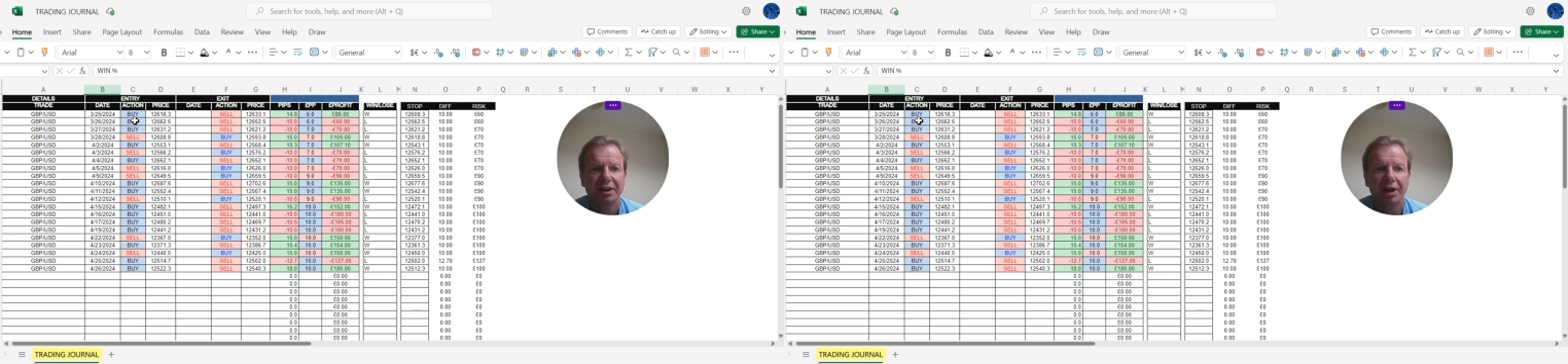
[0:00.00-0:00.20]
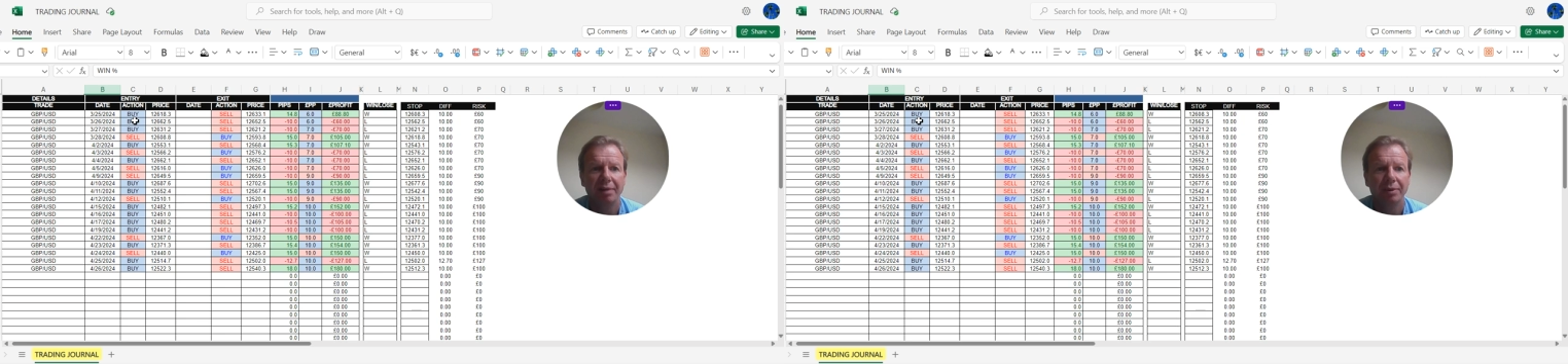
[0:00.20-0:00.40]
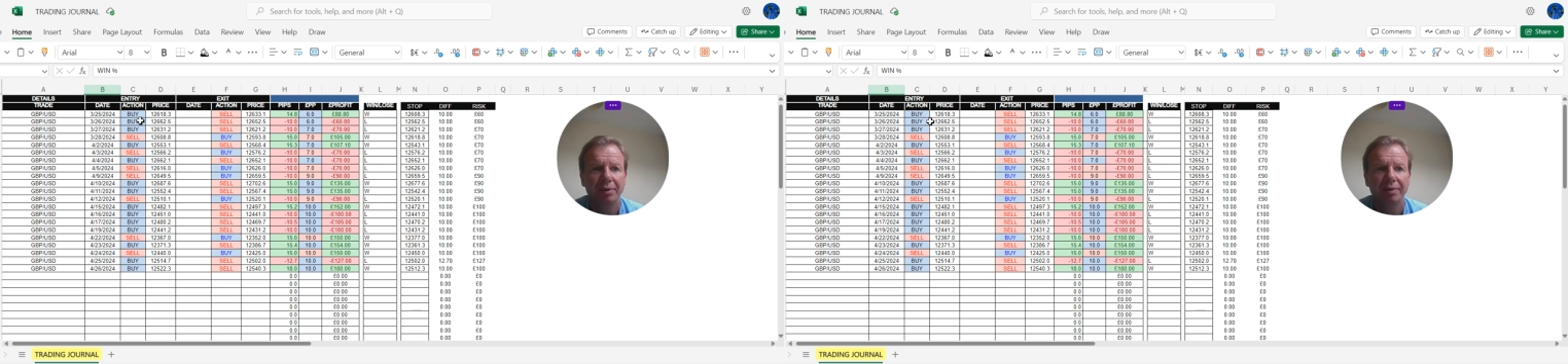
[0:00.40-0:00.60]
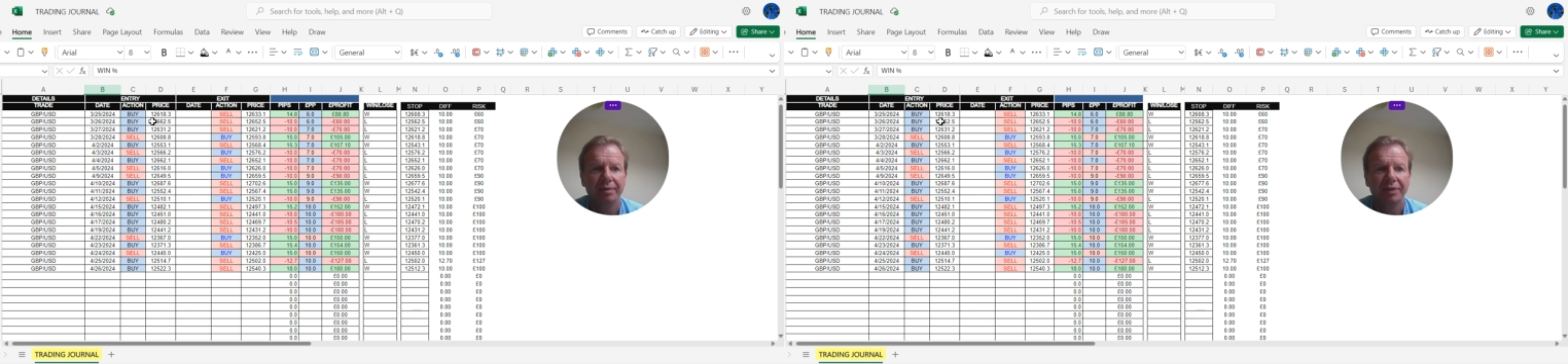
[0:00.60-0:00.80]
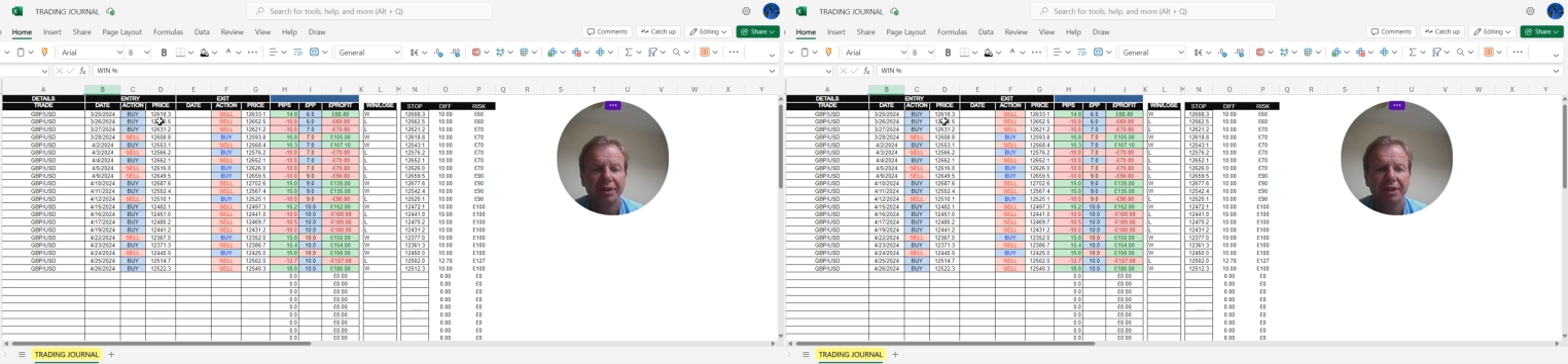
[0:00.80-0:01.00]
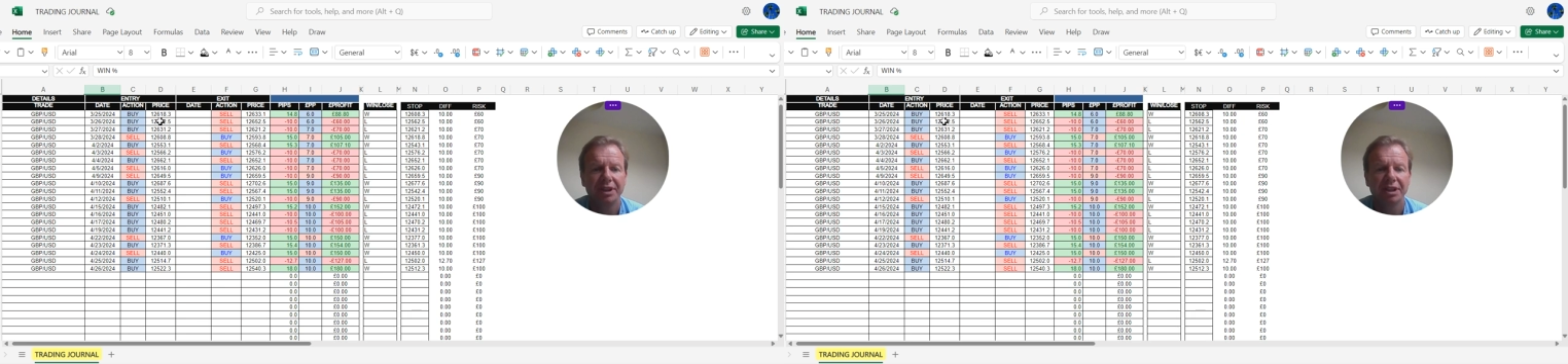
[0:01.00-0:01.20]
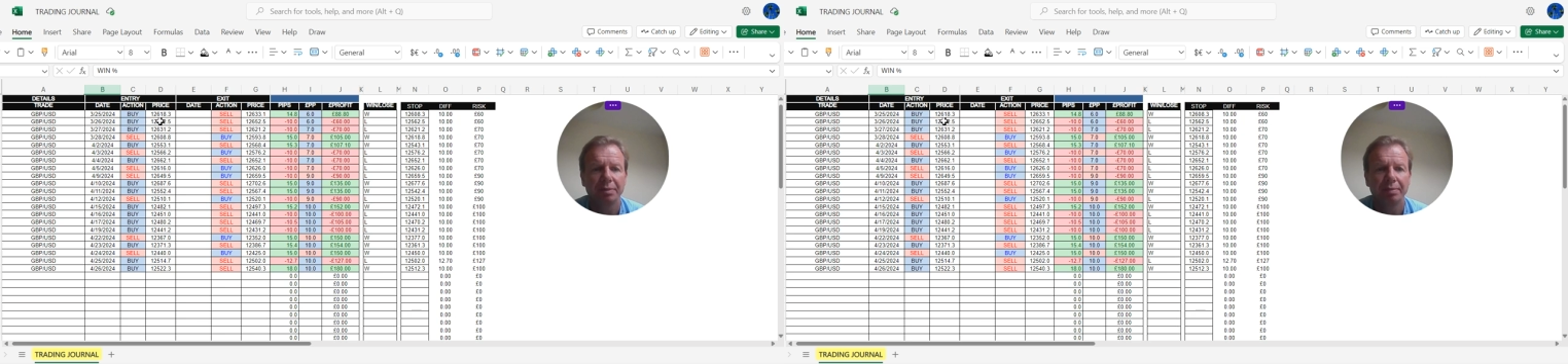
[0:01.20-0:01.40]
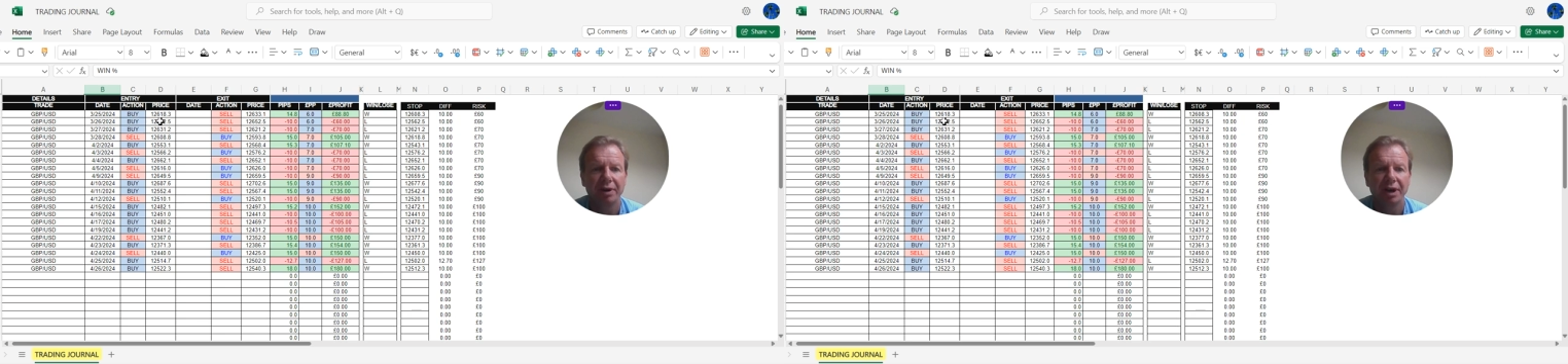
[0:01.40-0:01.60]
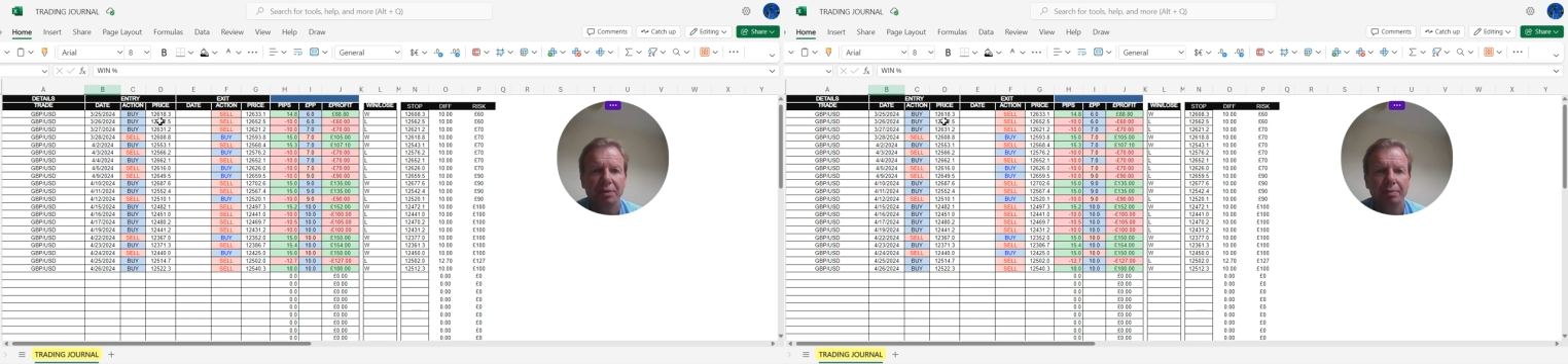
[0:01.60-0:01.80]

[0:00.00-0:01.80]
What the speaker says: I bought. This is the price.